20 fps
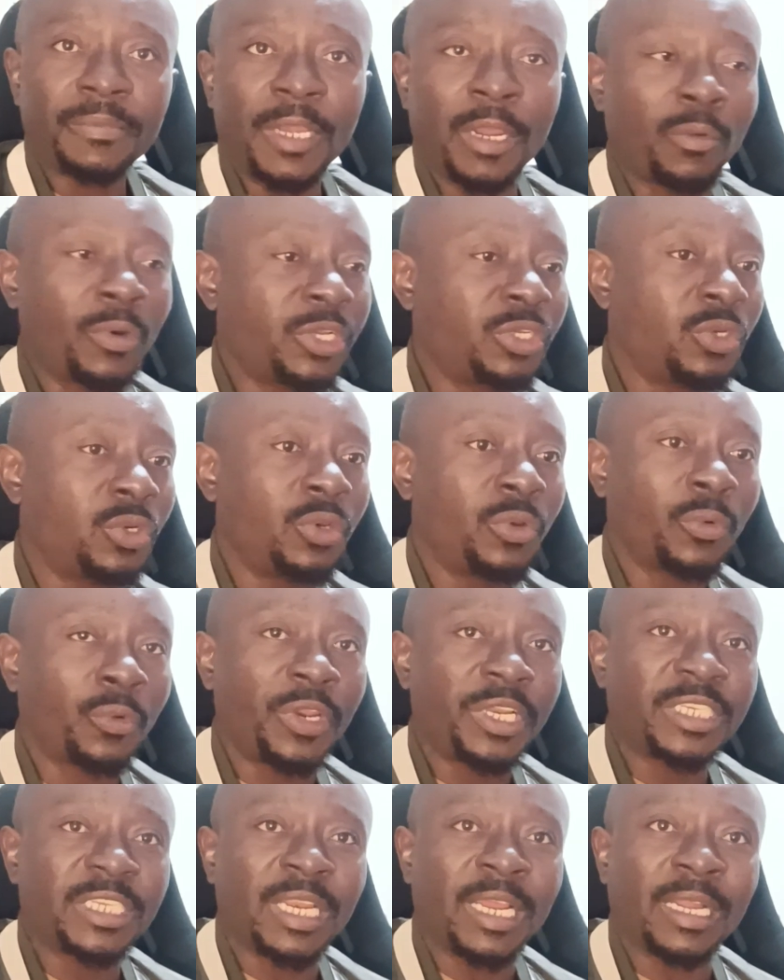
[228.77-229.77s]
And when you
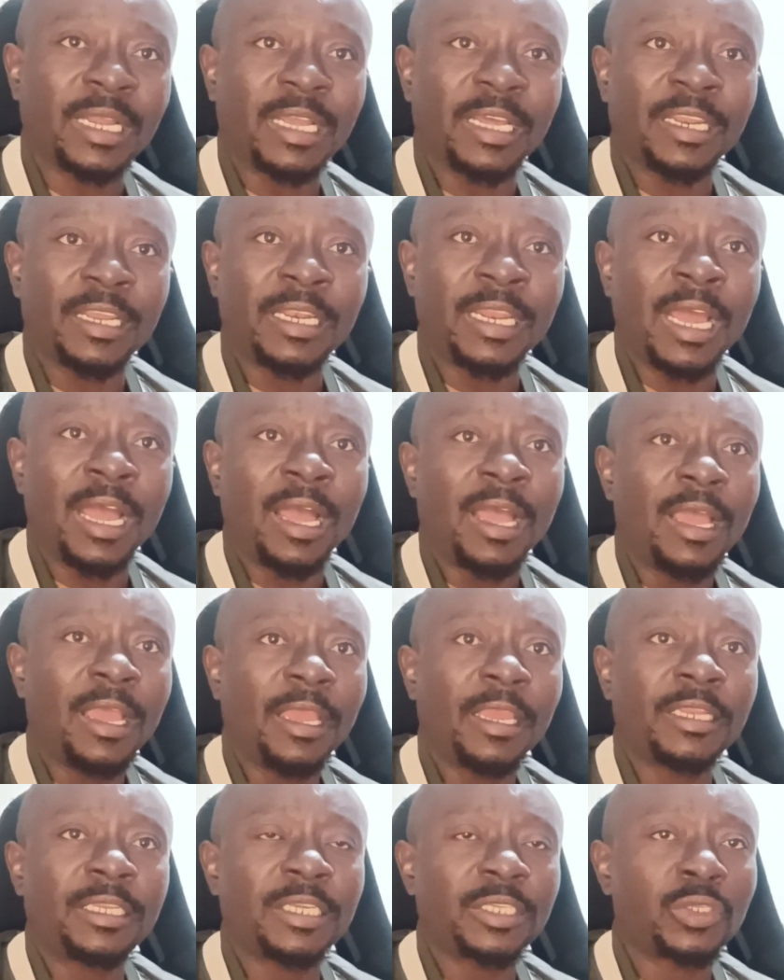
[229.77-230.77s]
reach Canada,
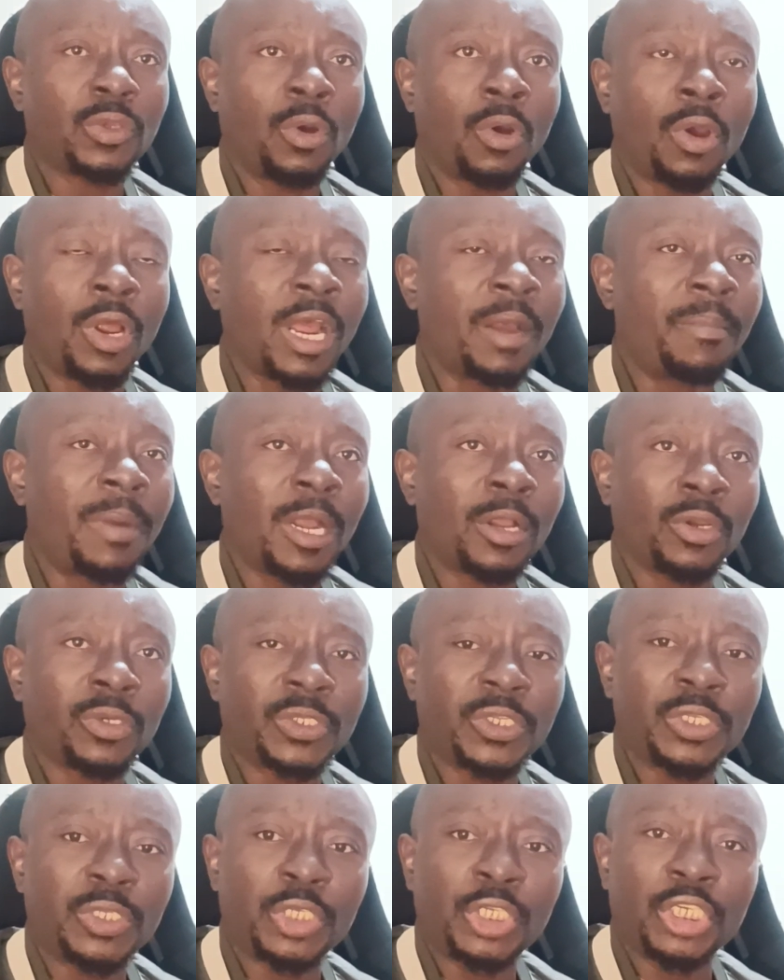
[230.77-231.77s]
it is all about
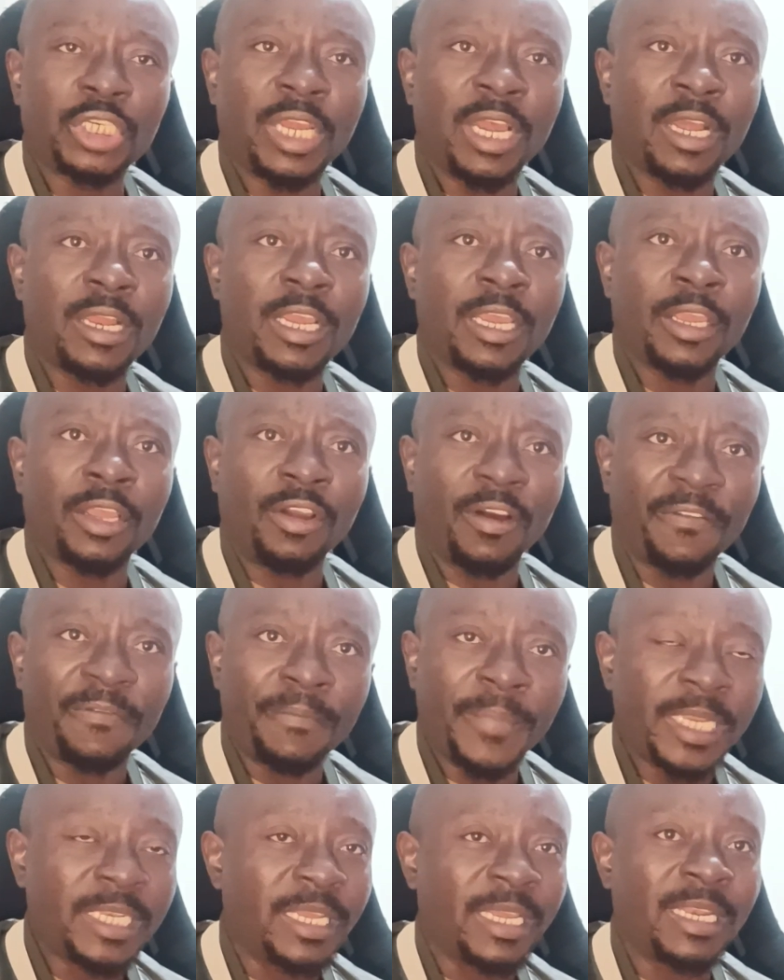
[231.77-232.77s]
constitutional
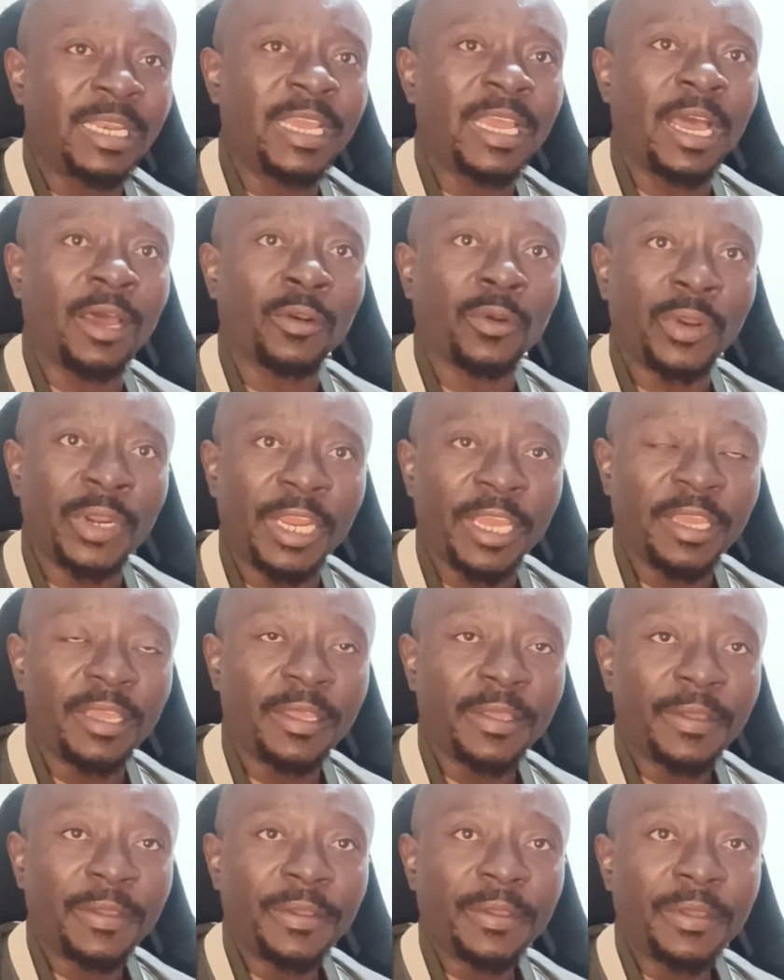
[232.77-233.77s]
government that they are running.
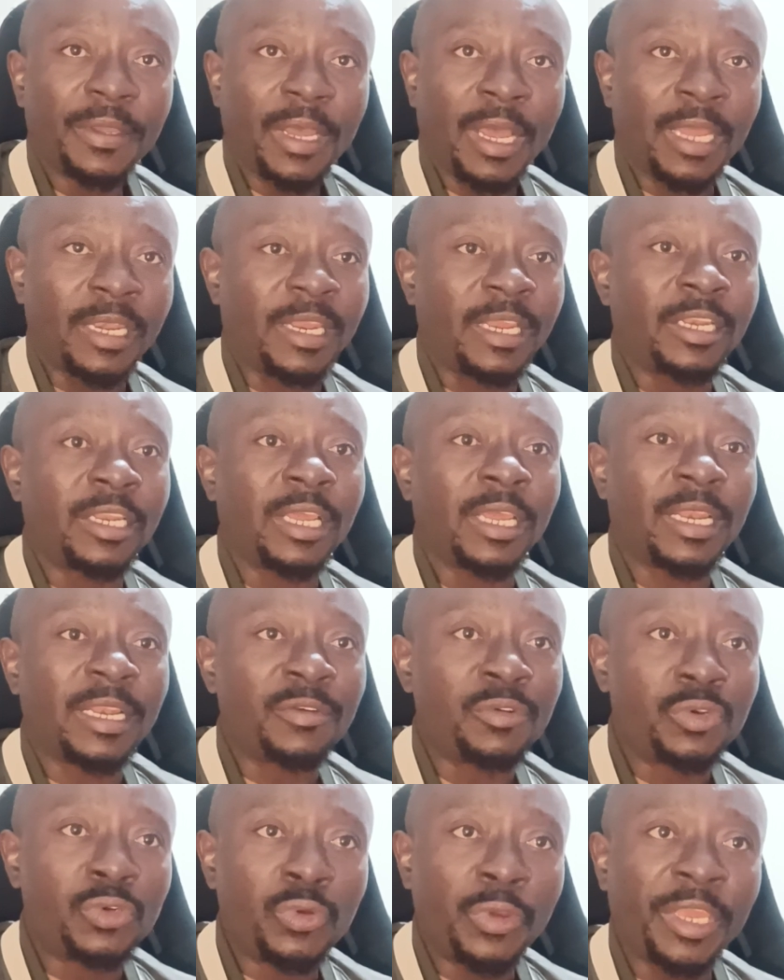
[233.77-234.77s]
And they're
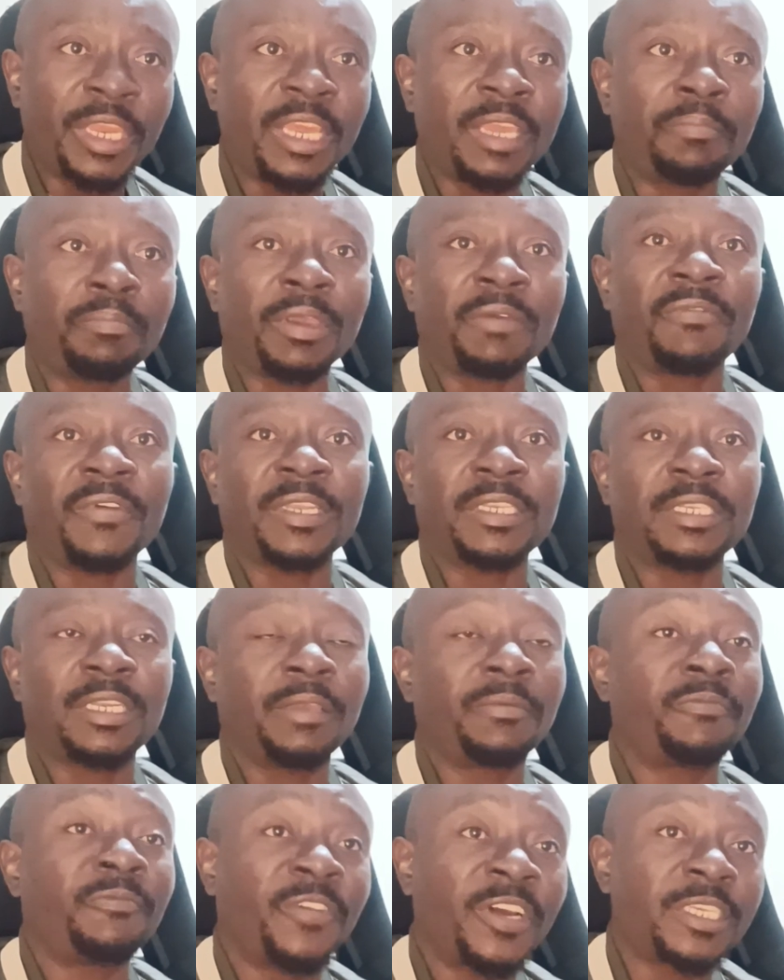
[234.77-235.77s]
doing it
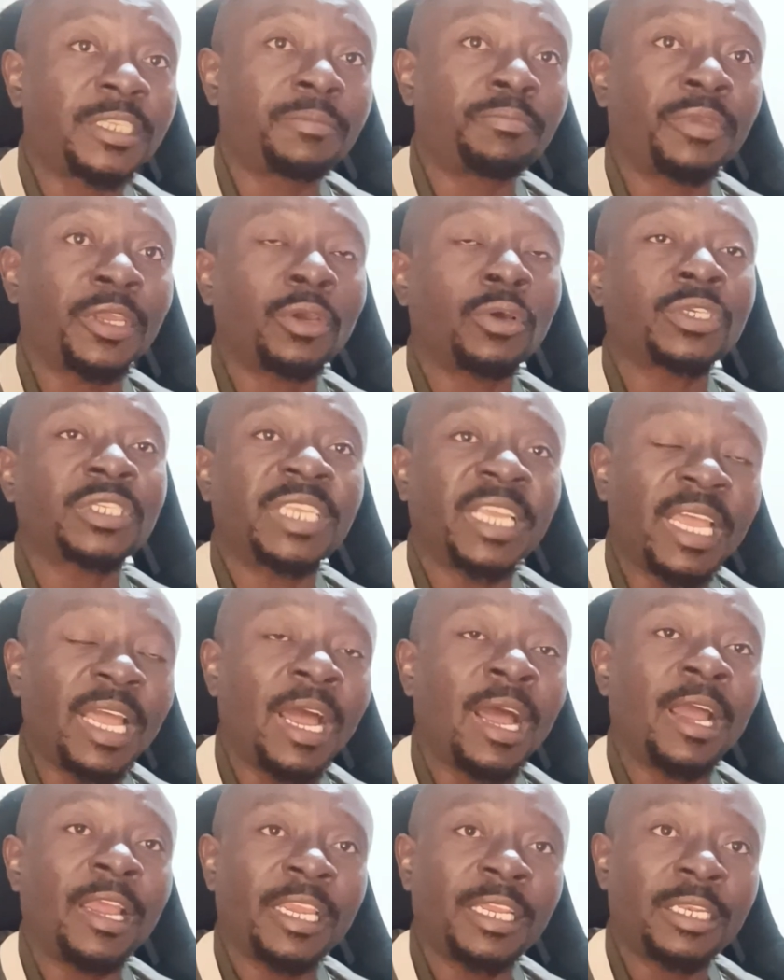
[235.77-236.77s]
perfectly first because they
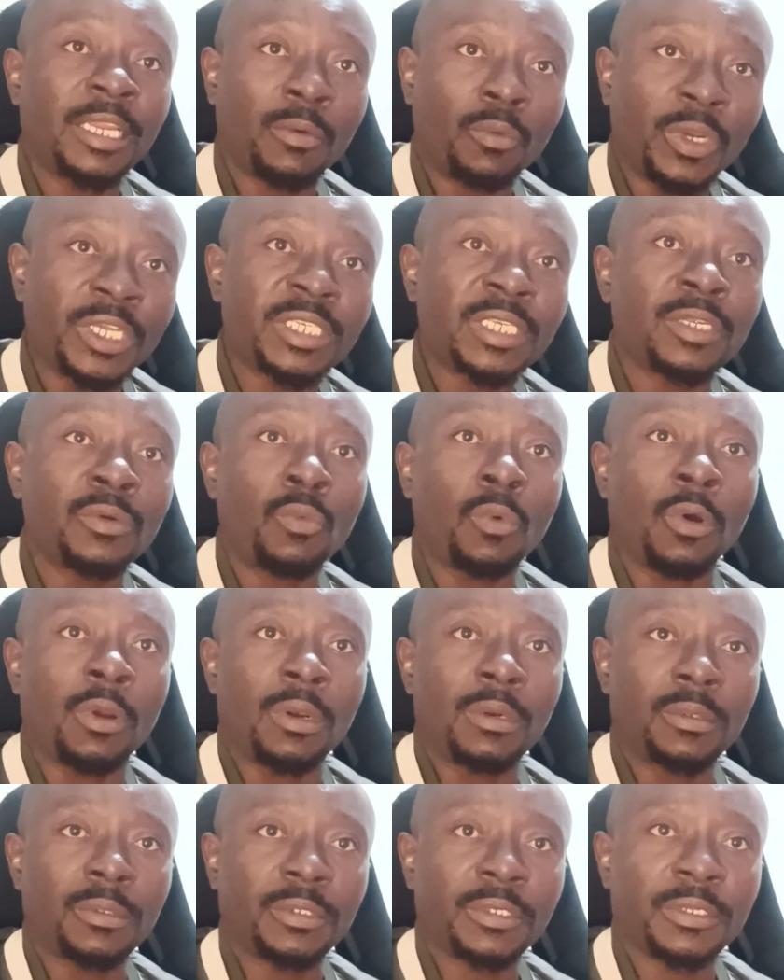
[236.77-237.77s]
are in the Western
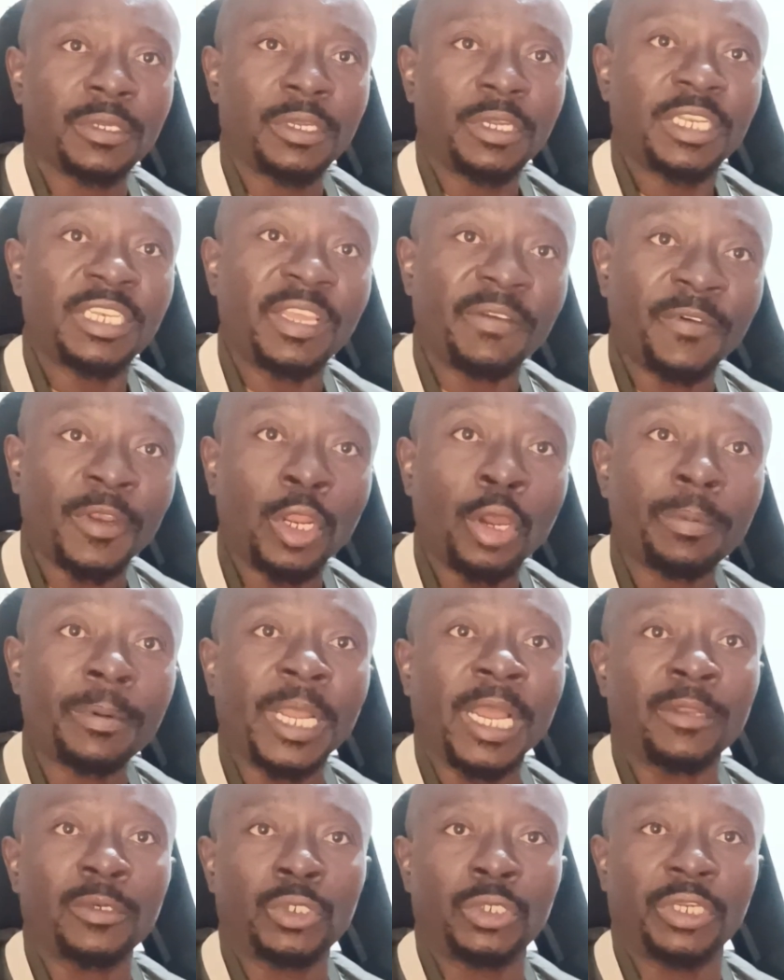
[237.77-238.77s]
world, developed
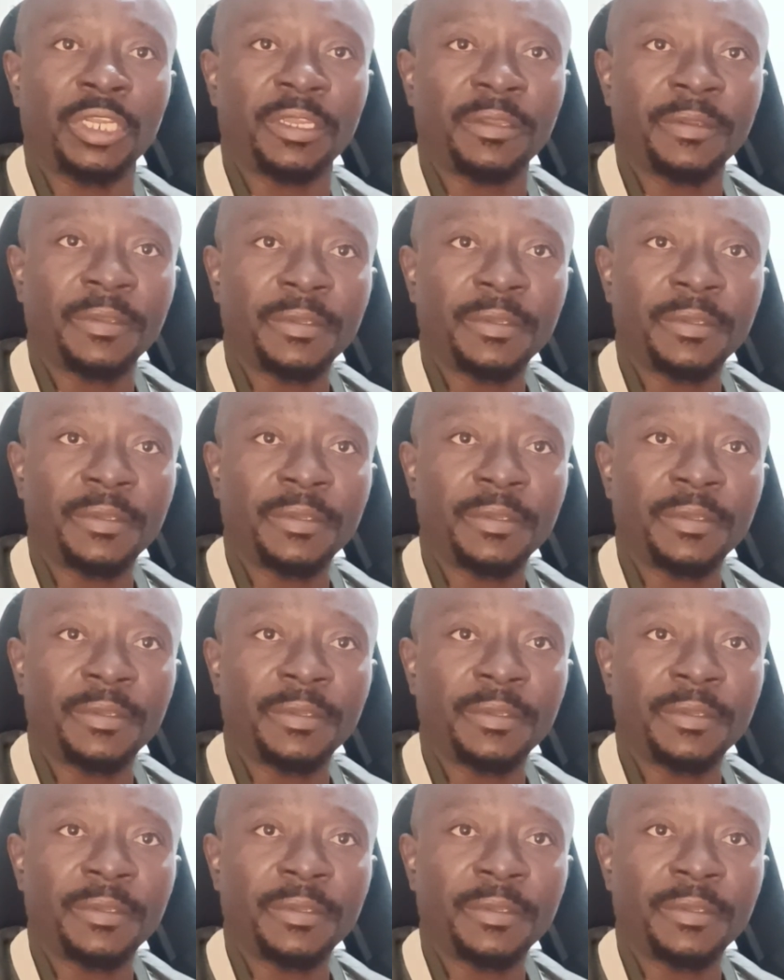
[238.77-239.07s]
country.